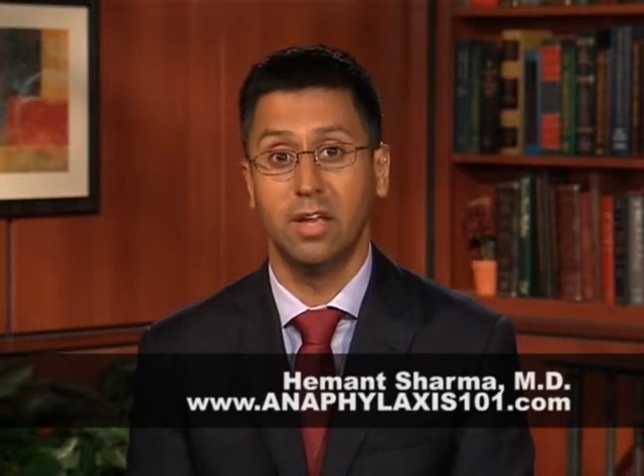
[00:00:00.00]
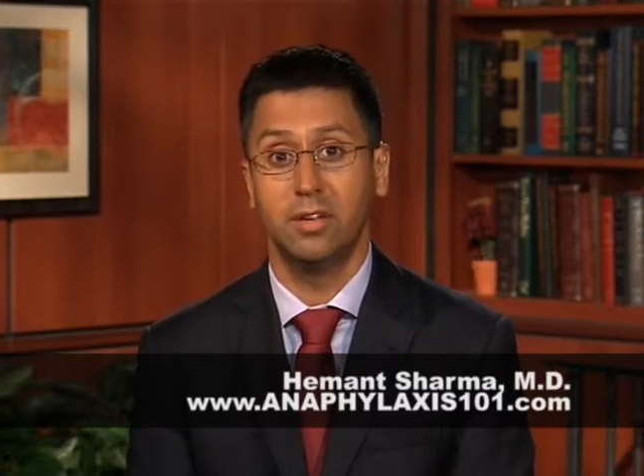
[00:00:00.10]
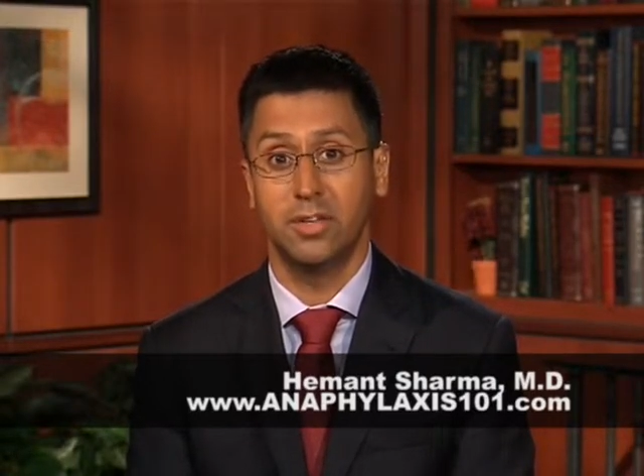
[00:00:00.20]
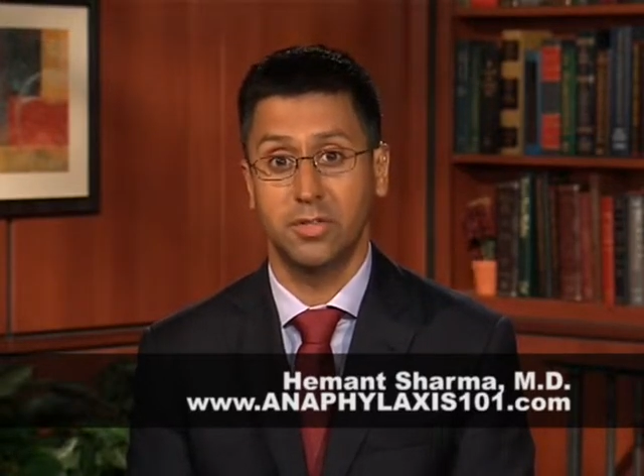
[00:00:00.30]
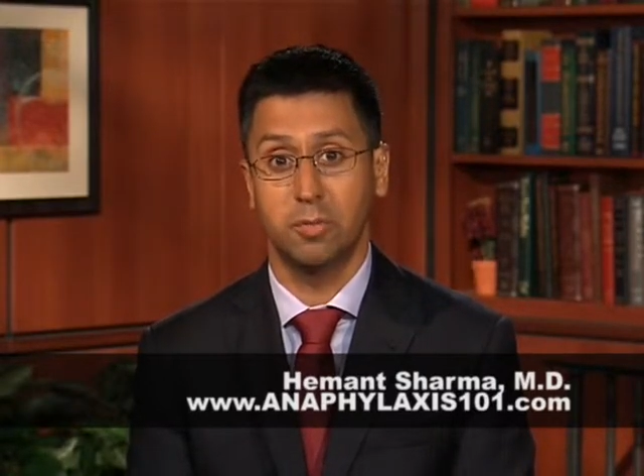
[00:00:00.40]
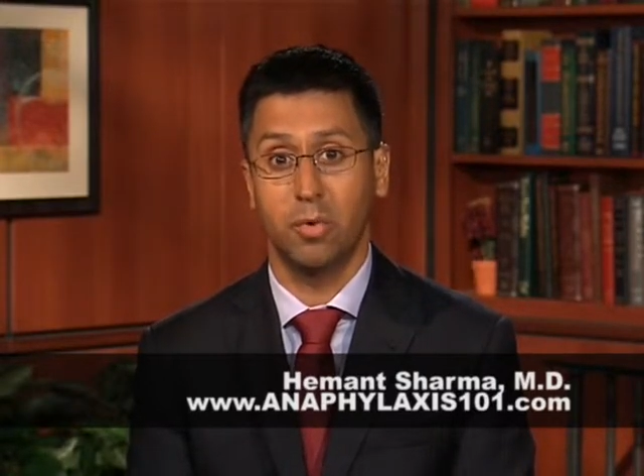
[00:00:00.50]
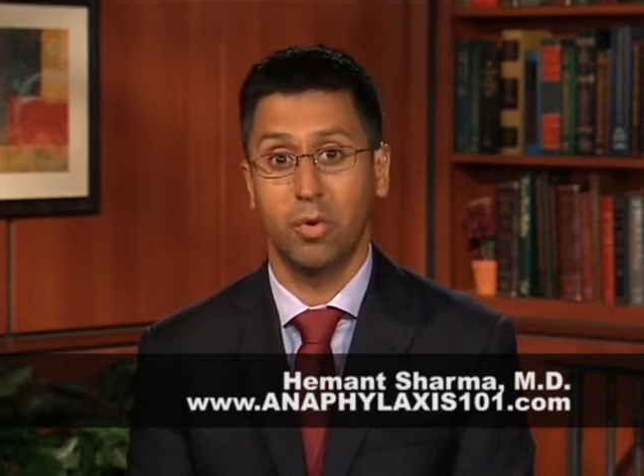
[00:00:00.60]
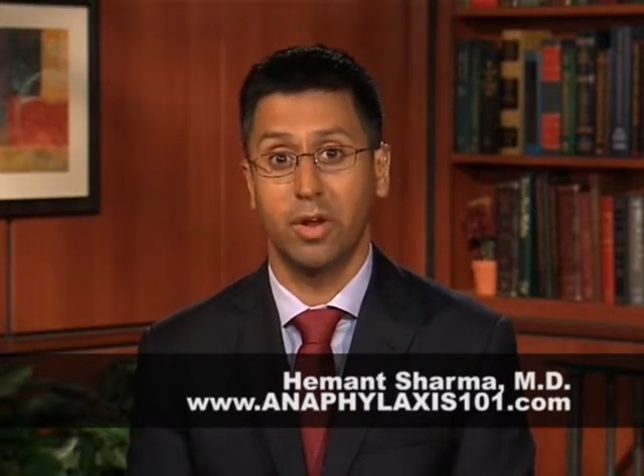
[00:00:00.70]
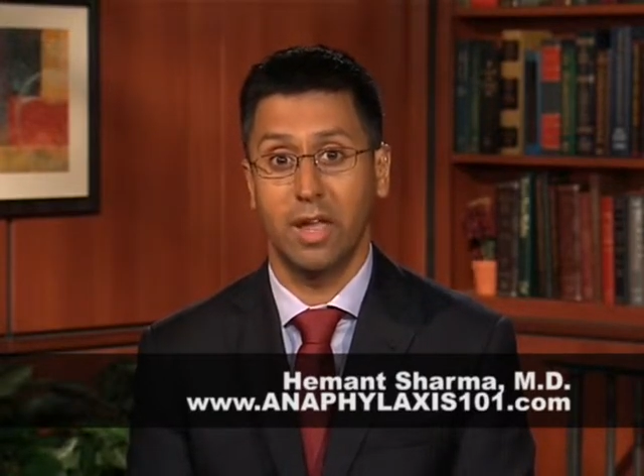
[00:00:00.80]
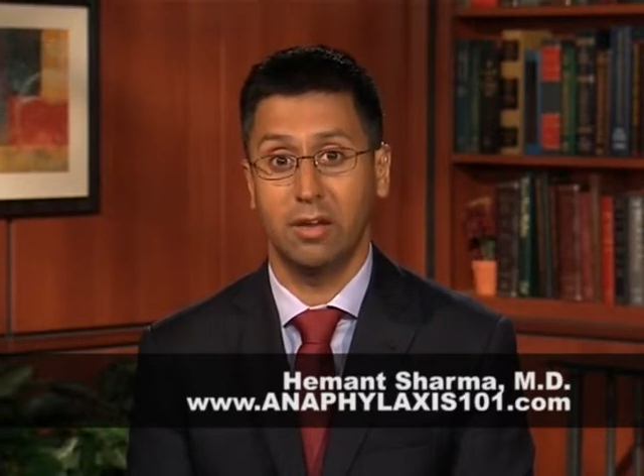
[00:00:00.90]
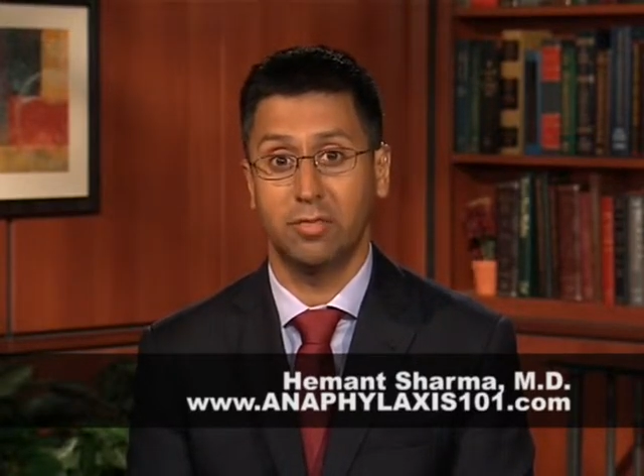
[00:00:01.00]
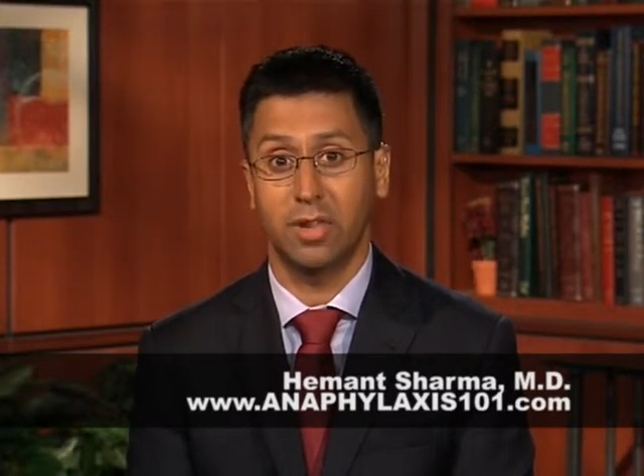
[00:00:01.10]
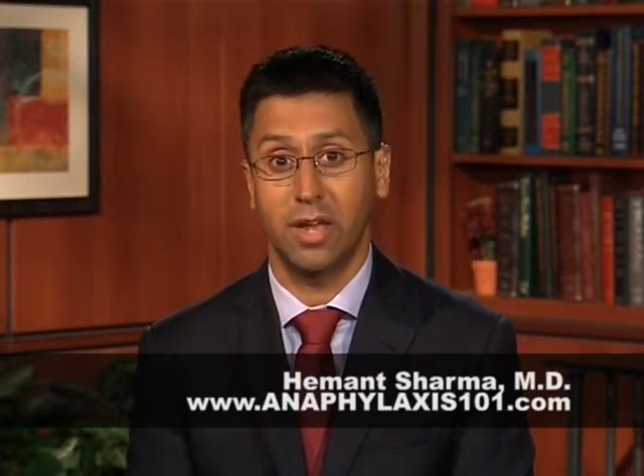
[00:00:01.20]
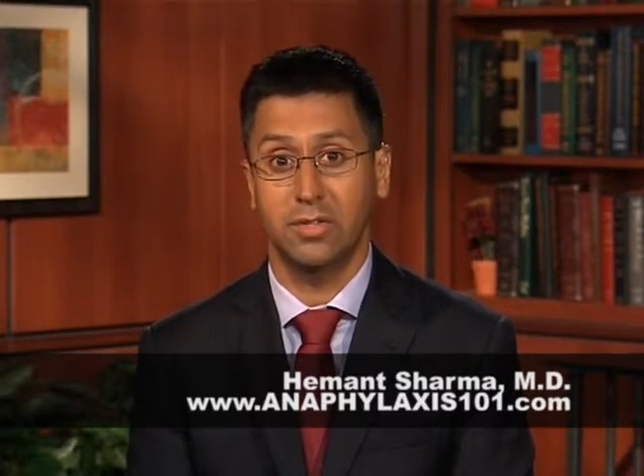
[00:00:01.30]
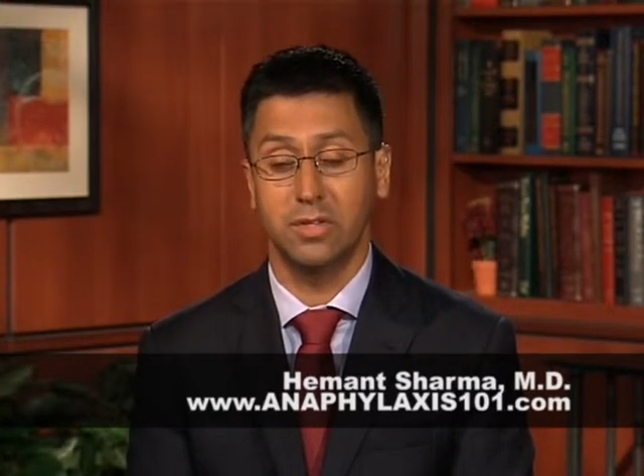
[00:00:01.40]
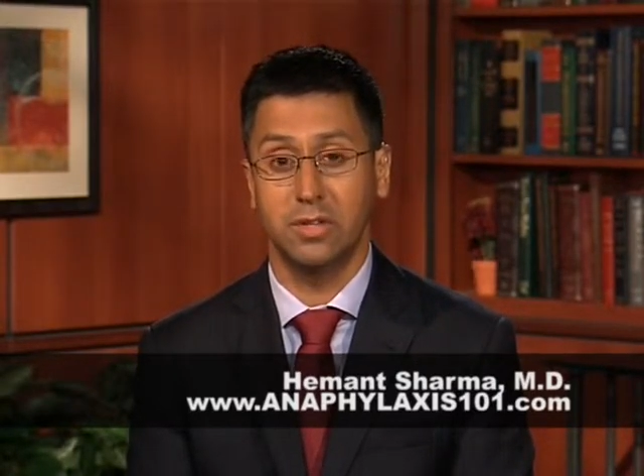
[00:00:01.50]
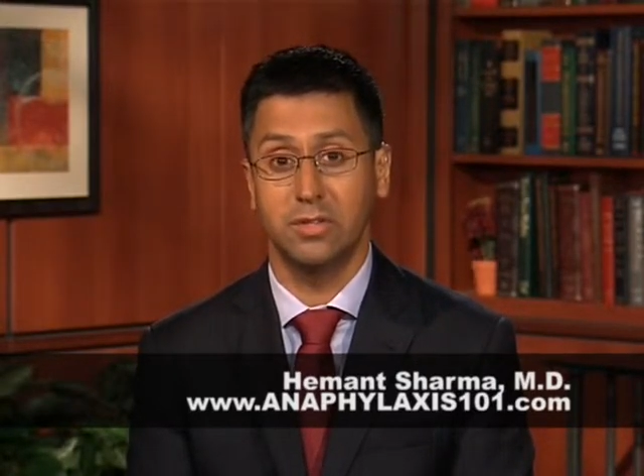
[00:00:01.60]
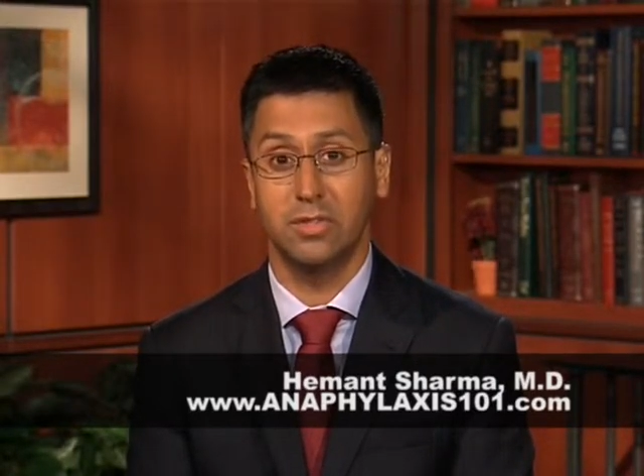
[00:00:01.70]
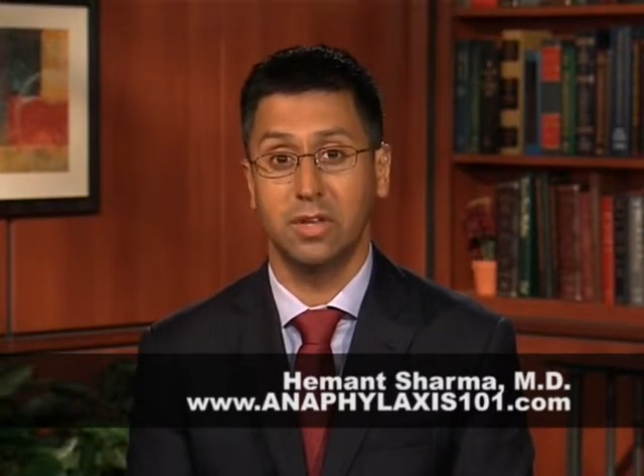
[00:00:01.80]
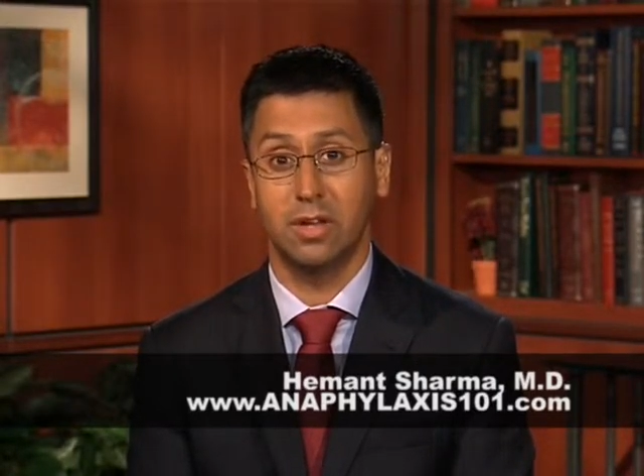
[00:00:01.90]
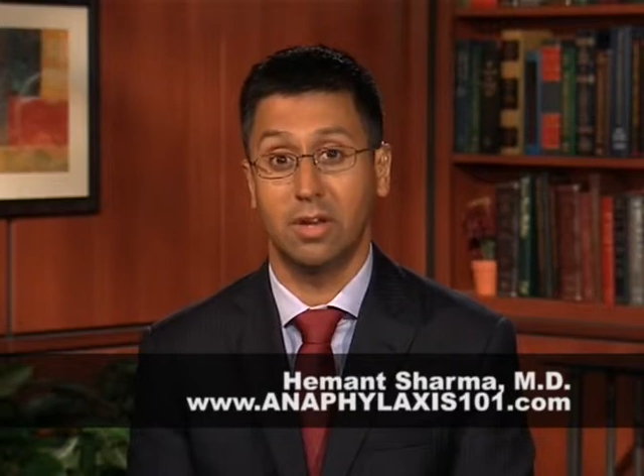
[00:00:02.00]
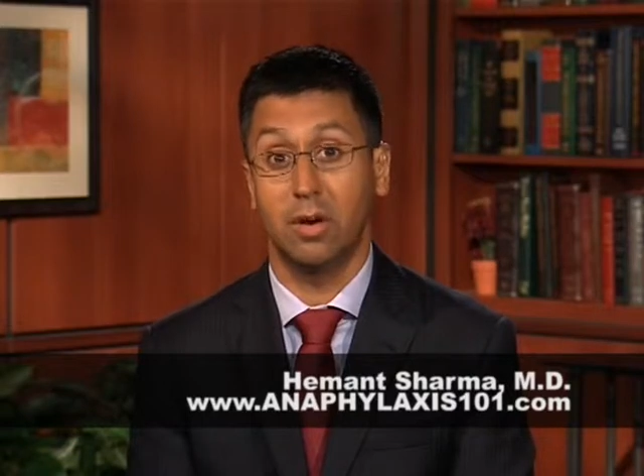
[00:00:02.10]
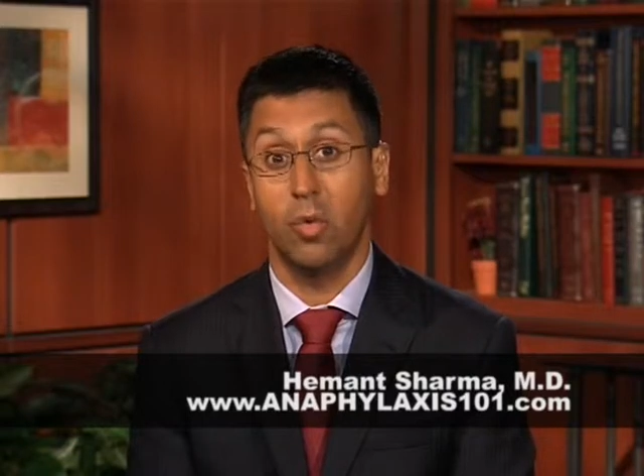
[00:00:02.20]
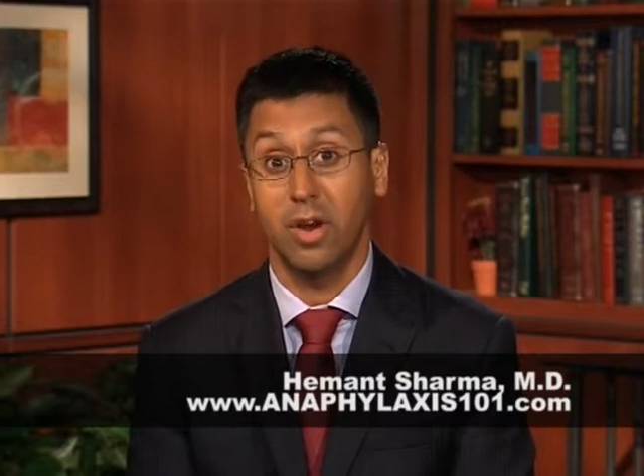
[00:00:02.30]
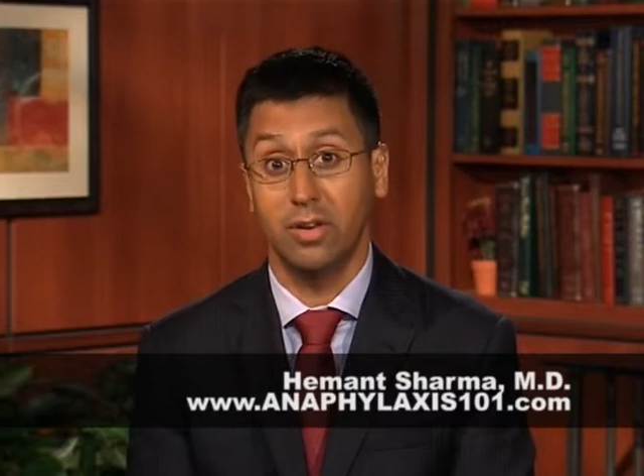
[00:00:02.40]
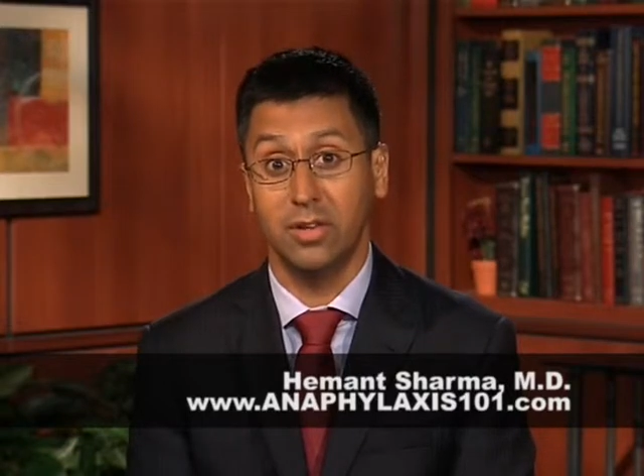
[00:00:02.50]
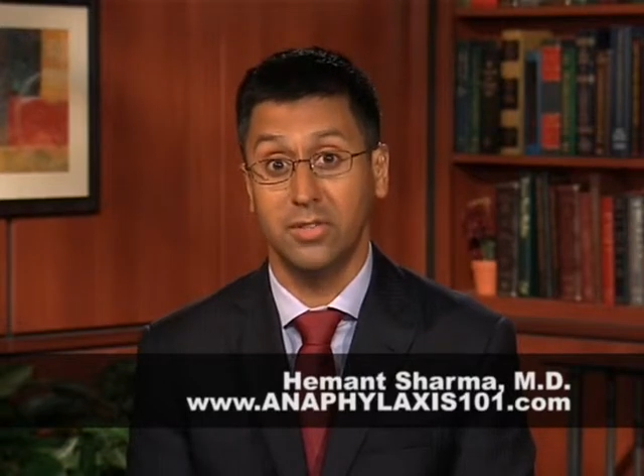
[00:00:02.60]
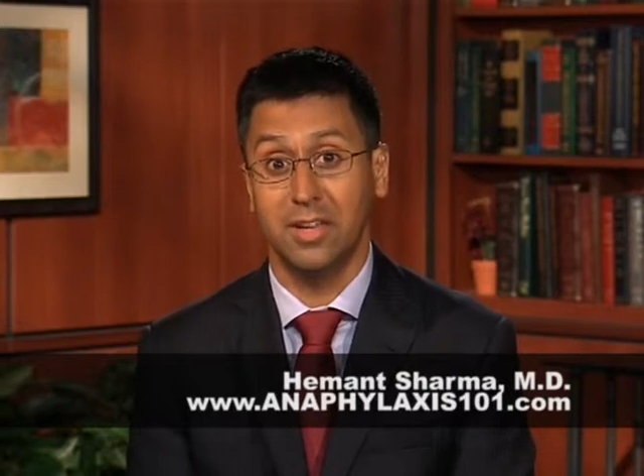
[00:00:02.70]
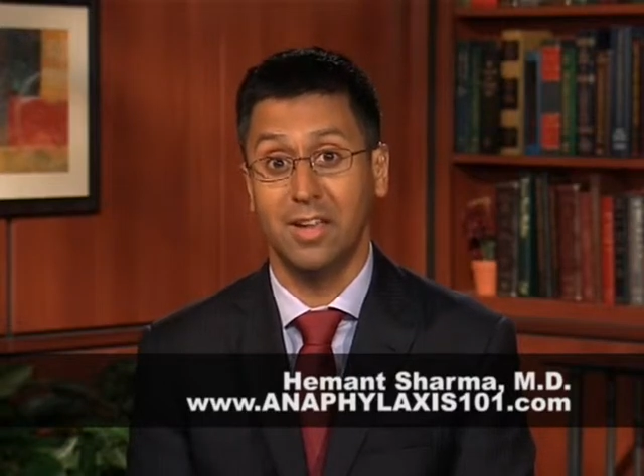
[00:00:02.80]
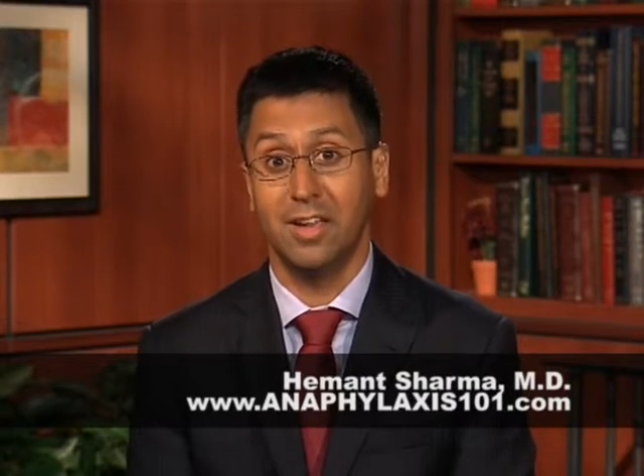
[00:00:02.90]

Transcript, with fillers: to support anaphylaxis uh, awareness.